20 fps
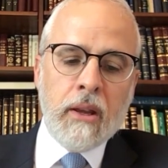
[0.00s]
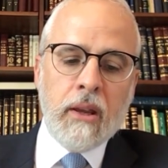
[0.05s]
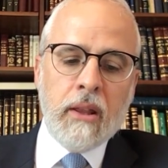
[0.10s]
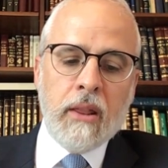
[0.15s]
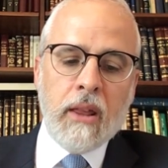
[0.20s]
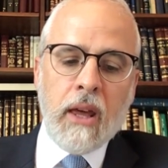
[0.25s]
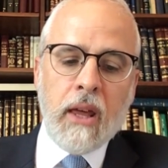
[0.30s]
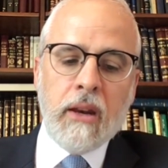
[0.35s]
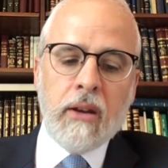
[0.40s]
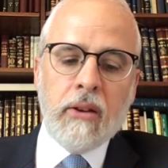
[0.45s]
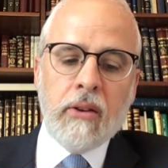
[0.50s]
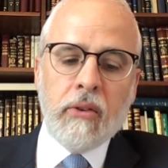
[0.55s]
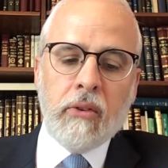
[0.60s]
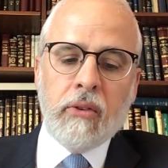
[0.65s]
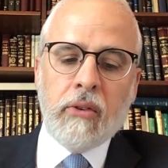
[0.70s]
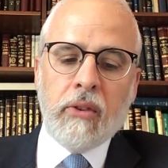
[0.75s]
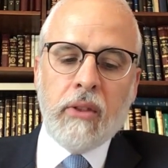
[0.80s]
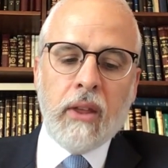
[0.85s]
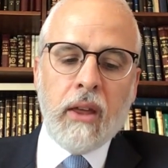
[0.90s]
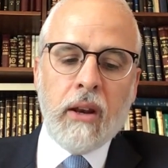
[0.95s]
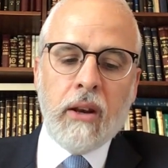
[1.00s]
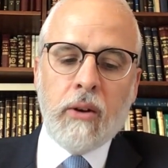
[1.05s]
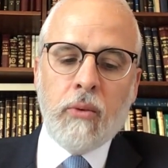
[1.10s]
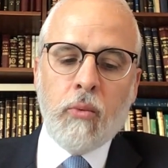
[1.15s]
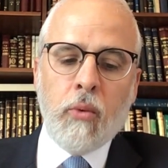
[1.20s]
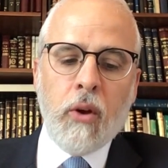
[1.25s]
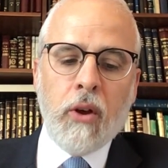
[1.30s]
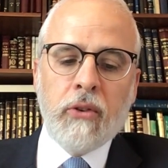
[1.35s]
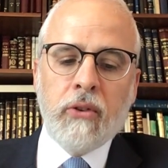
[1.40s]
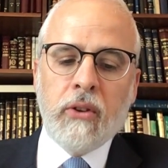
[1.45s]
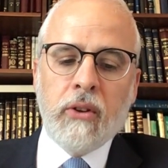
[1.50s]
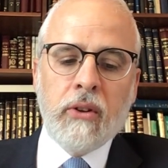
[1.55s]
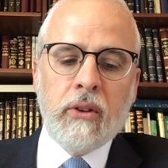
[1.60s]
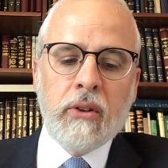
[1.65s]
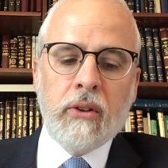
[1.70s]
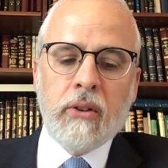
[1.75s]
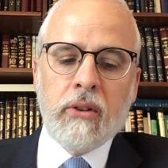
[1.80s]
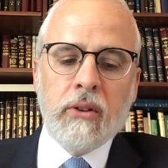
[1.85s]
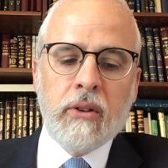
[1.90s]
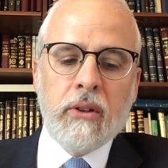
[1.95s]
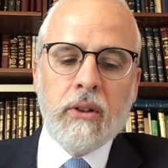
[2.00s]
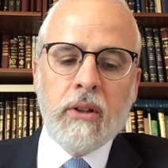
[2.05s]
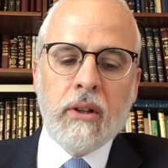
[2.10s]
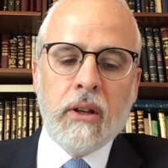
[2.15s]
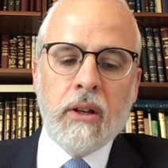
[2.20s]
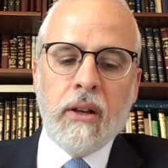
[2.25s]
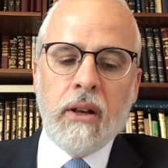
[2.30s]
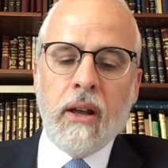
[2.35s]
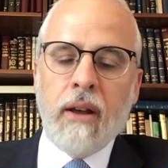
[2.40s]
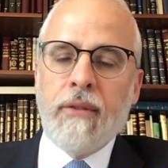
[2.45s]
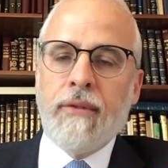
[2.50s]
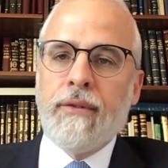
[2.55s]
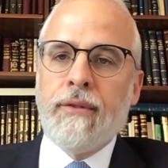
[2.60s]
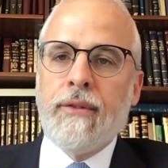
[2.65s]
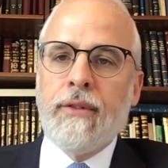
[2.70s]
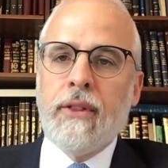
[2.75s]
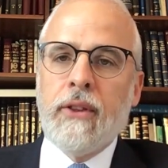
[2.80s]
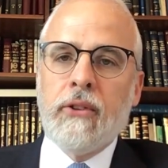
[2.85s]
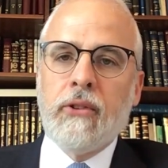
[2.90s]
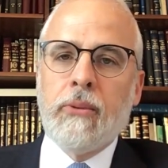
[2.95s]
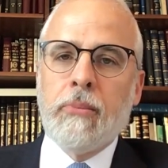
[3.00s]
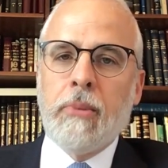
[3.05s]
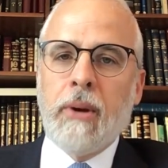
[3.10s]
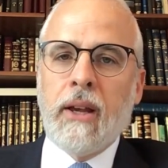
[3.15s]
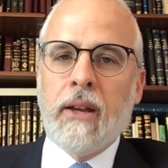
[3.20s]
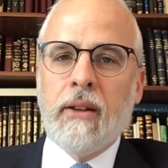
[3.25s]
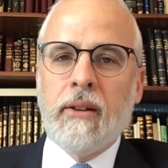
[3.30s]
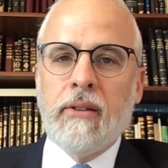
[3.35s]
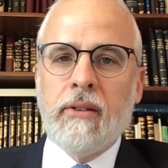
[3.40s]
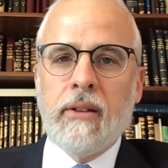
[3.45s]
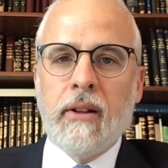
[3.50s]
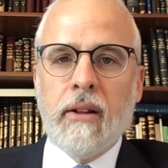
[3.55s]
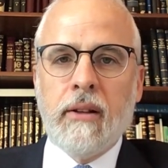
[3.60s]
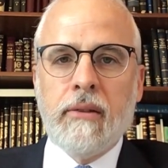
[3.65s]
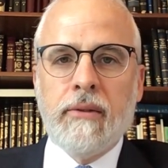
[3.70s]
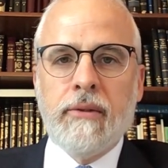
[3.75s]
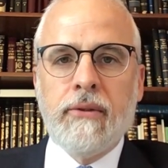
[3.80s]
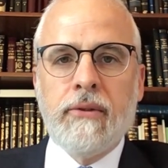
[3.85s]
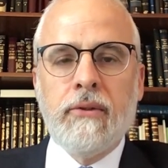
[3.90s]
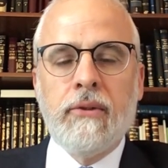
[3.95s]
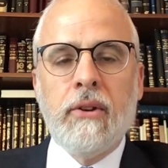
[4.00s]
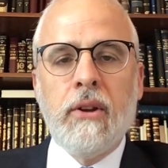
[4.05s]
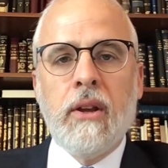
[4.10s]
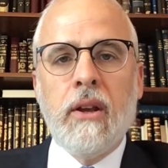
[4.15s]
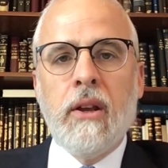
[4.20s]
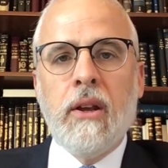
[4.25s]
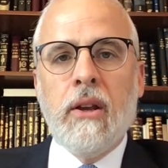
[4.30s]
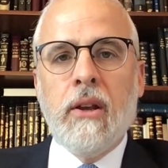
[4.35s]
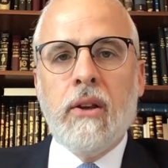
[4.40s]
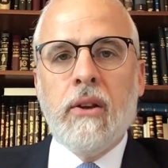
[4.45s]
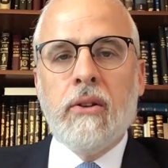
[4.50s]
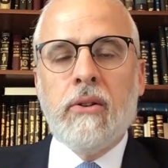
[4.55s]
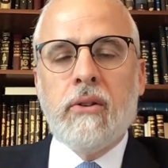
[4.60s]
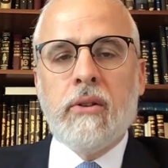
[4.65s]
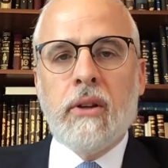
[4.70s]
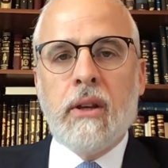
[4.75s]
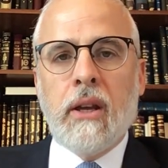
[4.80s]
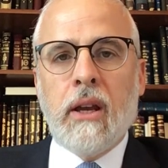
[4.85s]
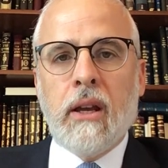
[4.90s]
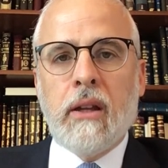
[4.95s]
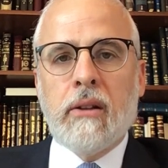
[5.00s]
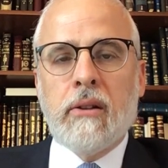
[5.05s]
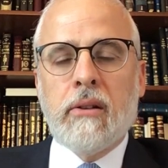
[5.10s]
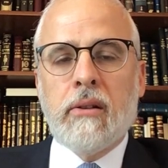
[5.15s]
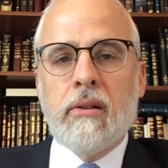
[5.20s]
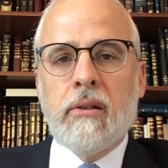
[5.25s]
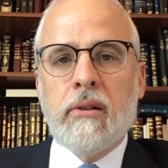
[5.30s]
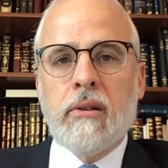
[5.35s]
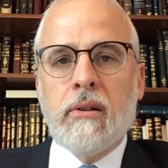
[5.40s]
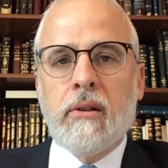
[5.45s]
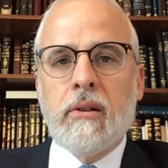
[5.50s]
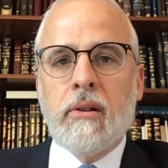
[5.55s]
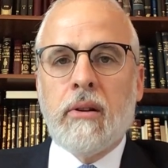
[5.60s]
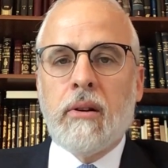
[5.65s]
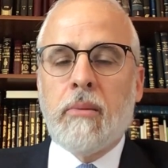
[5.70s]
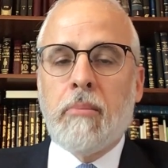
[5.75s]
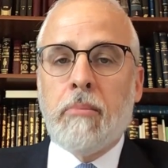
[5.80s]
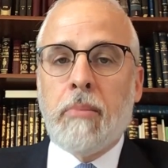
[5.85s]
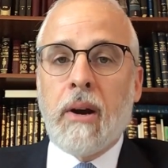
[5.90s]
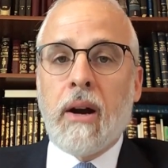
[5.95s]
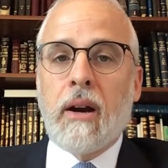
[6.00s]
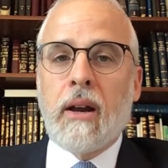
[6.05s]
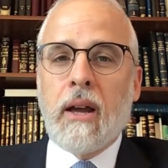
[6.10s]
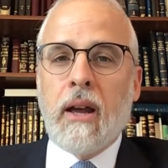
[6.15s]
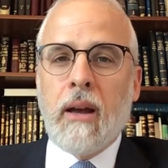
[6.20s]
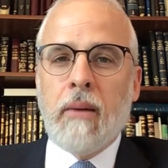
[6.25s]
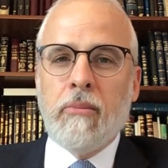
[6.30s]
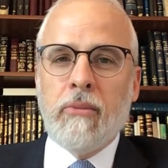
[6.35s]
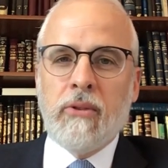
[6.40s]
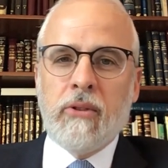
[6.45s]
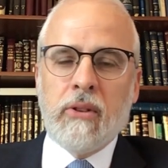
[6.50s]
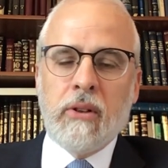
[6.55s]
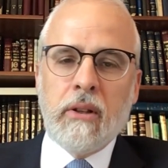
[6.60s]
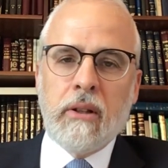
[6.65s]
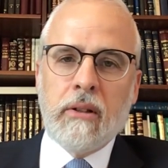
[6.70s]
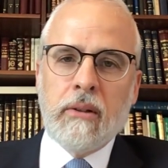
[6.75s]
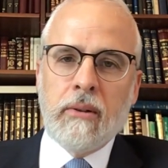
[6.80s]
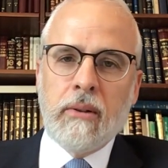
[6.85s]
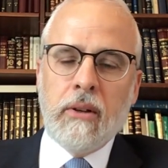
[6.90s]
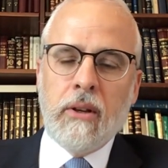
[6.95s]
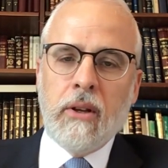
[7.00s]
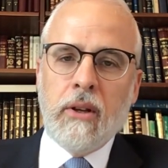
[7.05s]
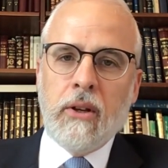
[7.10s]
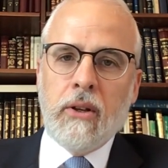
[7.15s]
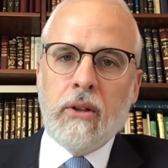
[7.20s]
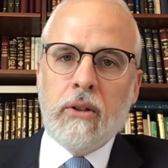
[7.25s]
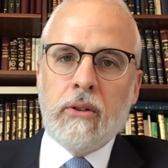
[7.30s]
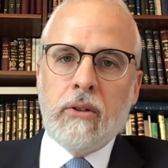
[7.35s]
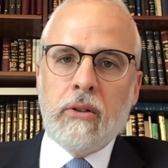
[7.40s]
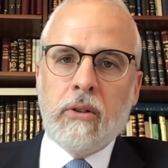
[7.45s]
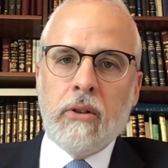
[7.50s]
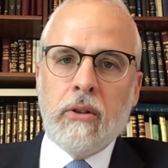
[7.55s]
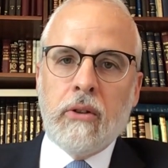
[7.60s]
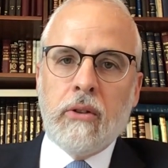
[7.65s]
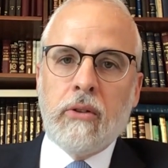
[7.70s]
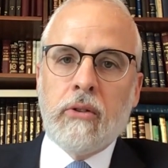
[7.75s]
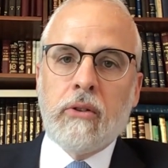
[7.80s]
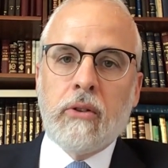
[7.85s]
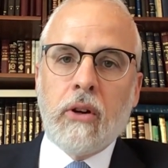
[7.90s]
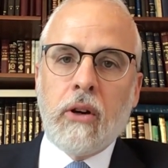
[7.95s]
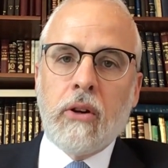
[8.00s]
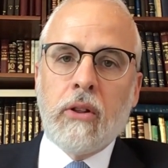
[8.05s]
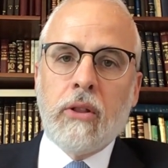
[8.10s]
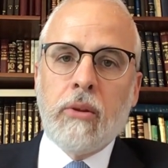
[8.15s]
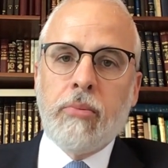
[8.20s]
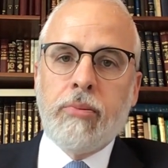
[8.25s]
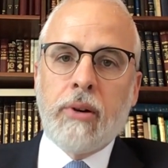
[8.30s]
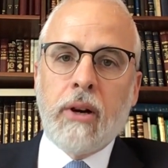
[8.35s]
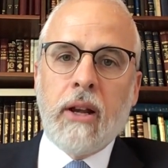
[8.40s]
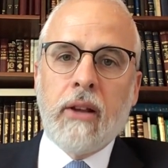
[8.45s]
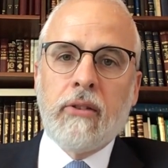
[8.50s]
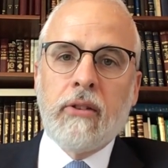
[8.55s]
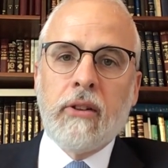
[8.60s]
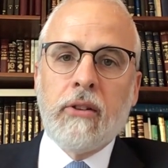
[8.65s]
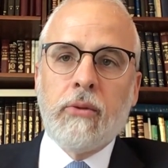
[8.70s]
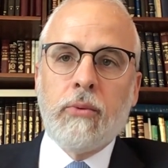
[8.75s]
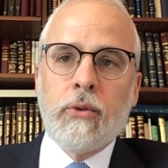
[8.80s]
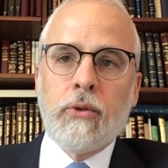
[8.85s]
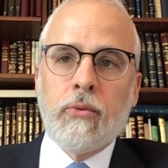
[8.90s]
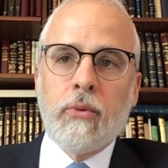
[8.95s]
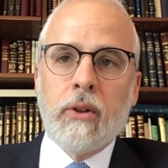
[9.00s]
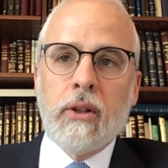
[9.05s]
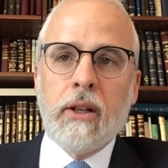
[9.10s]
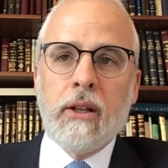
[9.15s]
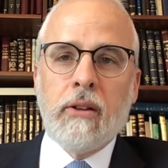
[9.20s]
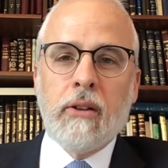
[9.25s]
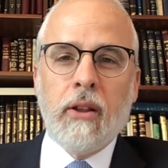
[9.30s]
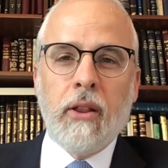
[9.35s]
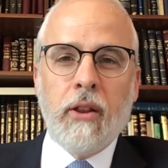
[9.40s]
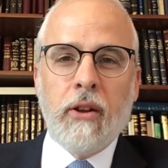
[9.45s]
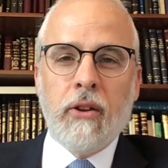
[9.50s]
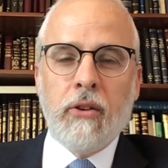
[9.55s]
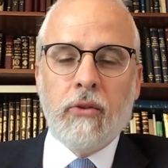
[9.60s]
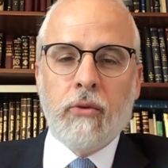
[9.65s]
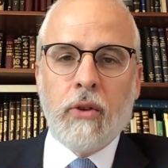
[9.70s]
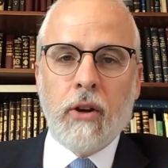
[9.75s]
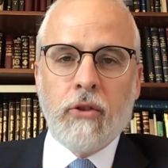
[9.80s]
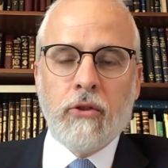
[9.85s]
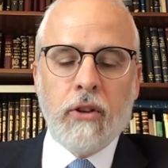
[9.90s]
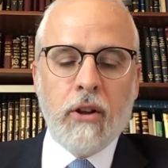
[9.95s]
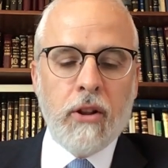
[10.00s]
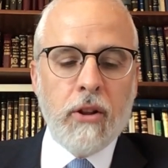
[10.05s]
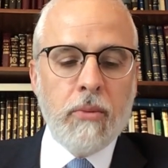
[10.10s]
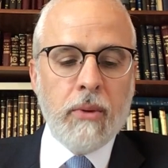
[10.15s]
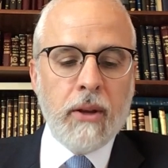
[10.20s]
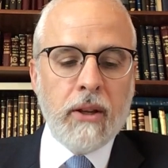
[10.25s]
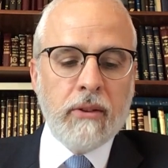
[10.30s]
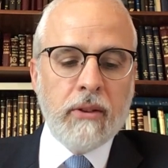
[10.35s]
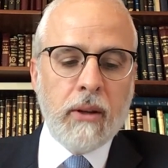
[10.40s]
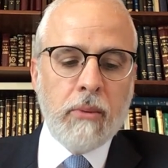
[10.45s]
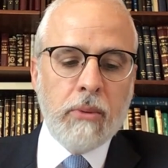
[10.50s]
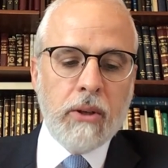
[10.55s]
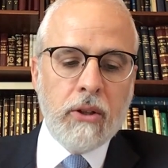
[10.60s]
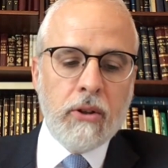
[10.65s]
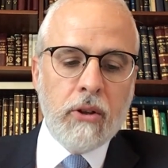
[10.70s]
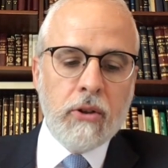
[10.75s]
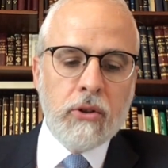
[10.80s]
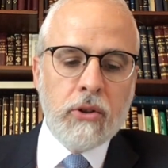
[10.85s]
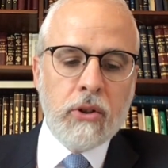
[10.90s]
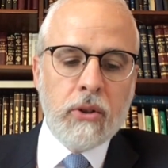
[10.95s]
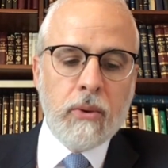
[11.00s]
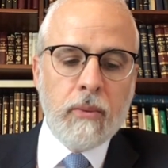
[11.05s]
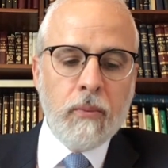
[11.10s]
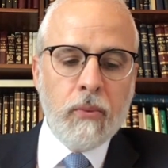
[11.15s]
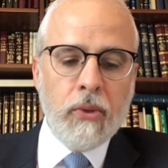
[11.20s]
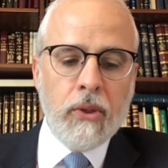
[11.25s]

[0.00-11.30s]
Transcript: and that is that it wasn't enough, this by itself, to get Bar Kamtza to start the process which would lead to the destruction Beis Hamikdash.